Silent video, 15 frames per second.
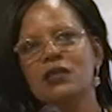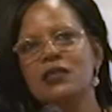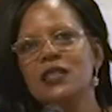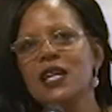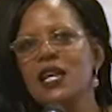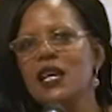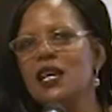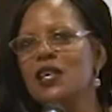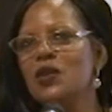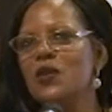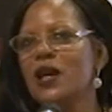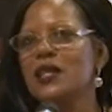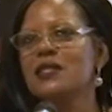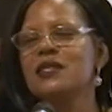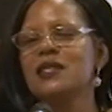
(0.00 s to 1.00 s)
day, you
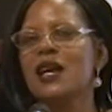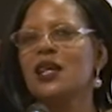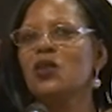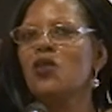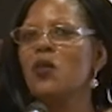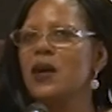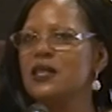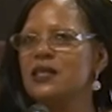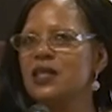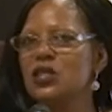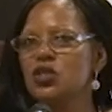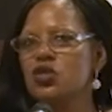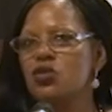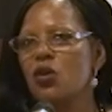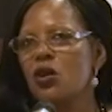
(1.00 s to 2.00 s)
can stay at home as the
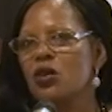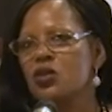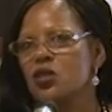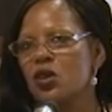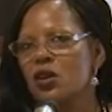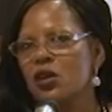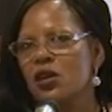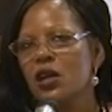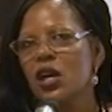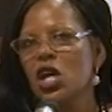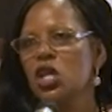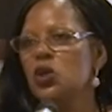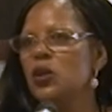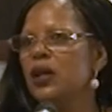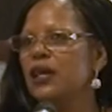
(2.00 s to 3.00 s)
instructor,
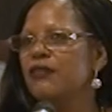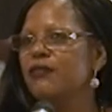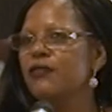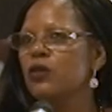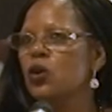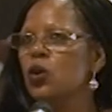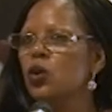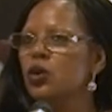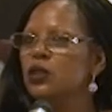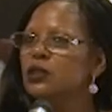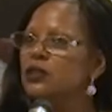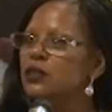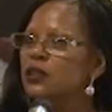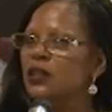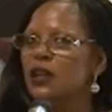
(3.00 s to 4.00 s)
you live
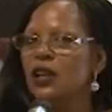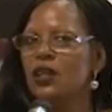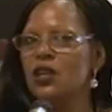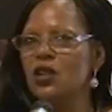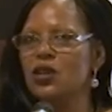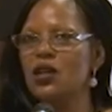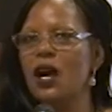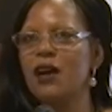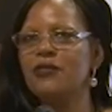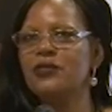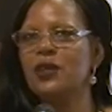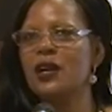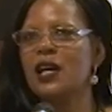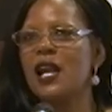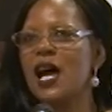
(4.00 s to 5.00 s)
good, you don't have
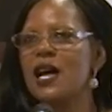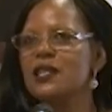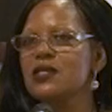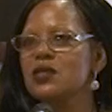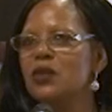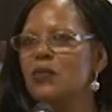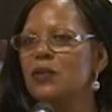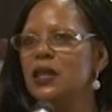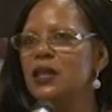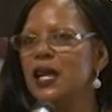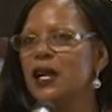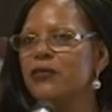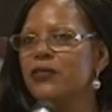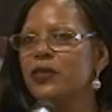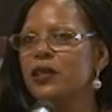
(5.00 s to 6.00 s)
a class to meet
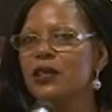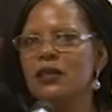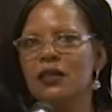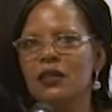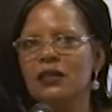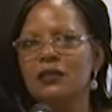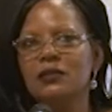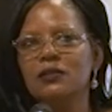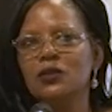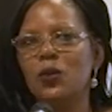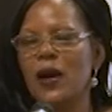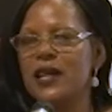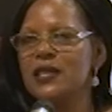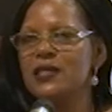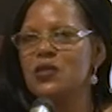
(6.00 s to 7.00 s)

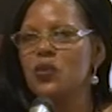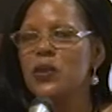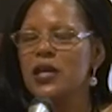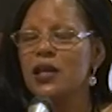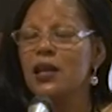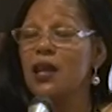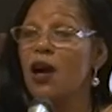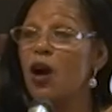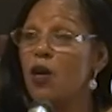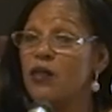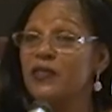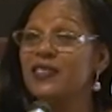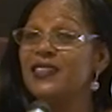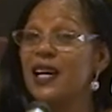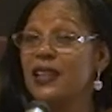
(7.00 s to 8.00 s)
twice weekly.
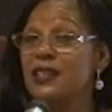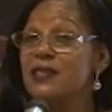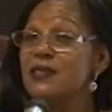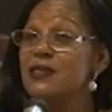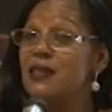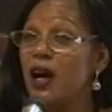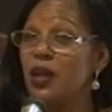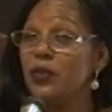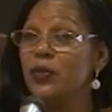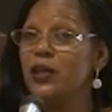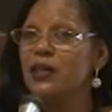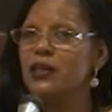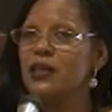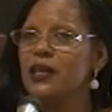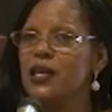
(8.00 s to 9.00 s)
However, that is not
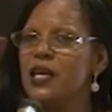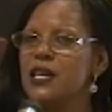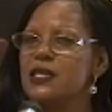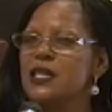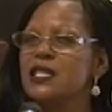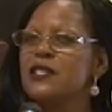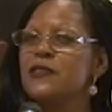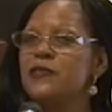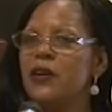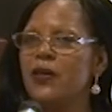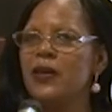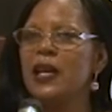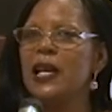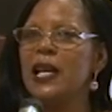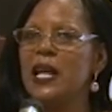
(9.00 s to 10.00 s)
really the case. It's
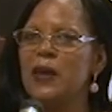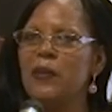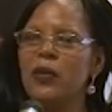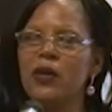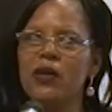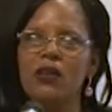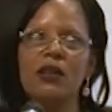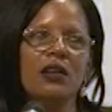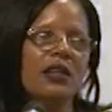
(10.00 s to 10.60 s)
very labor